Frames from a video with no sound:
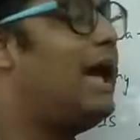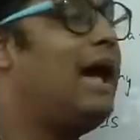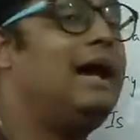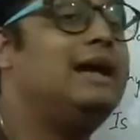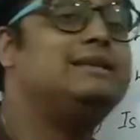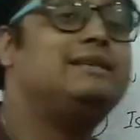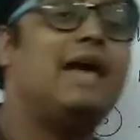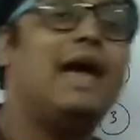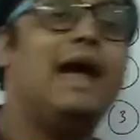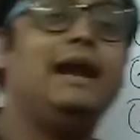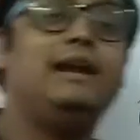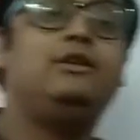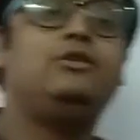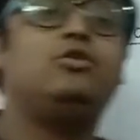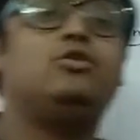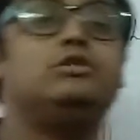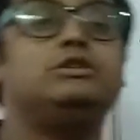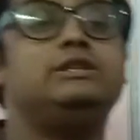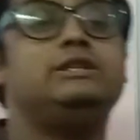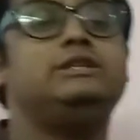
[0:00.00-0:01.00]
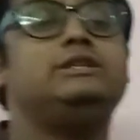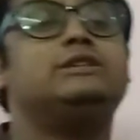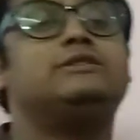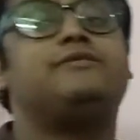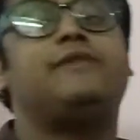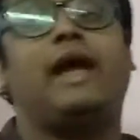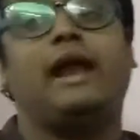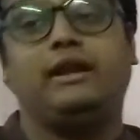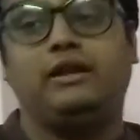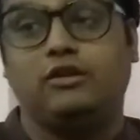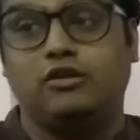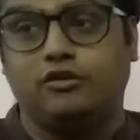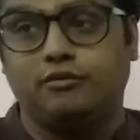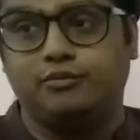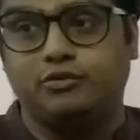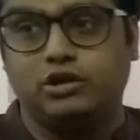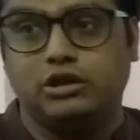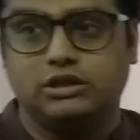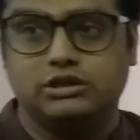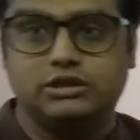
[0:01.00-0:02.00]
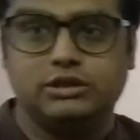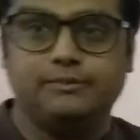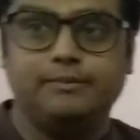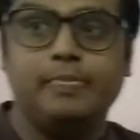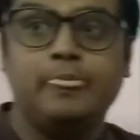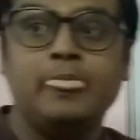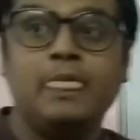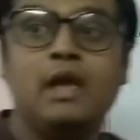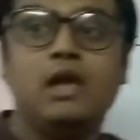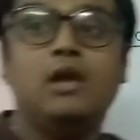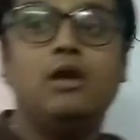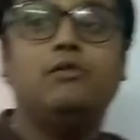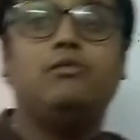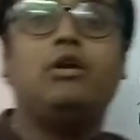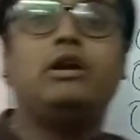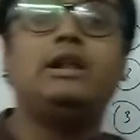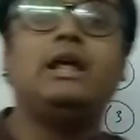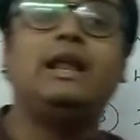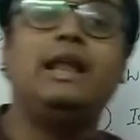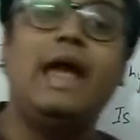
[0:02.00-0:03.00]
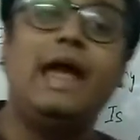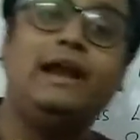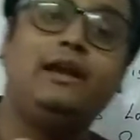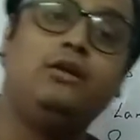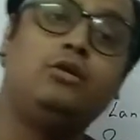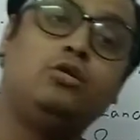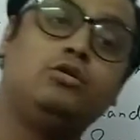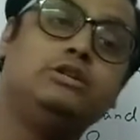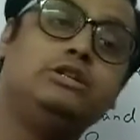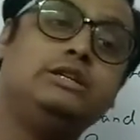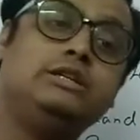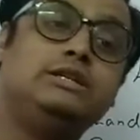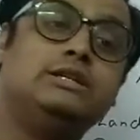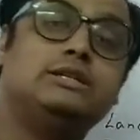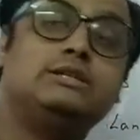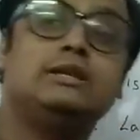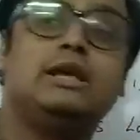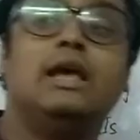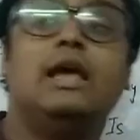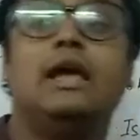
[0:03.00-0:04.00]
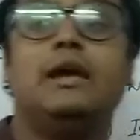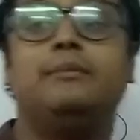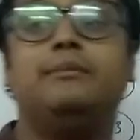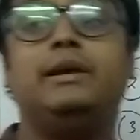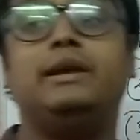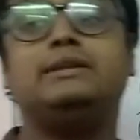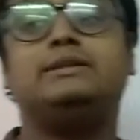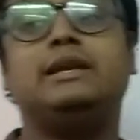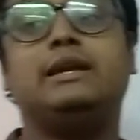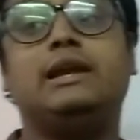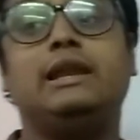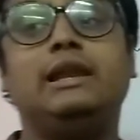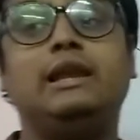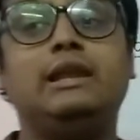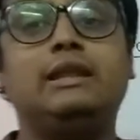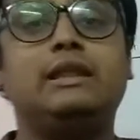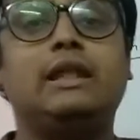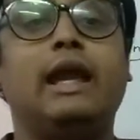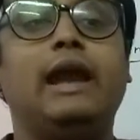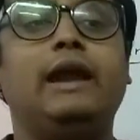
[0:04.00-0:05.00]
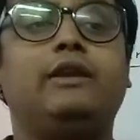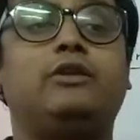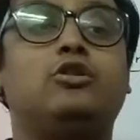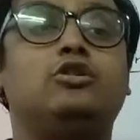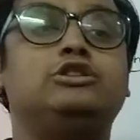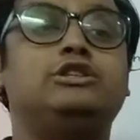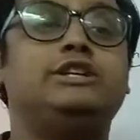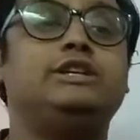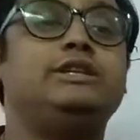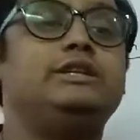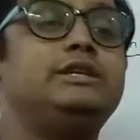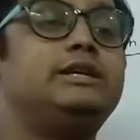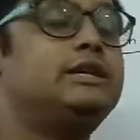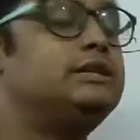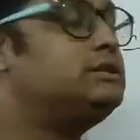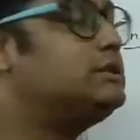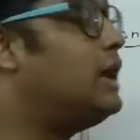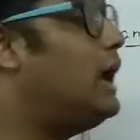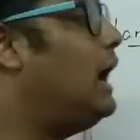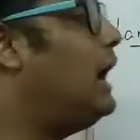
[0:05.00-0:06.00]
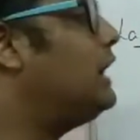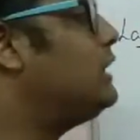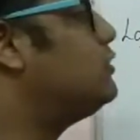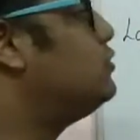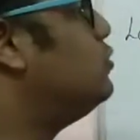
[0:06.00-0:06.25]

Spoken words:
as heterogeneous factor of production? What are heterogeneous? Basically, the heterogeneous are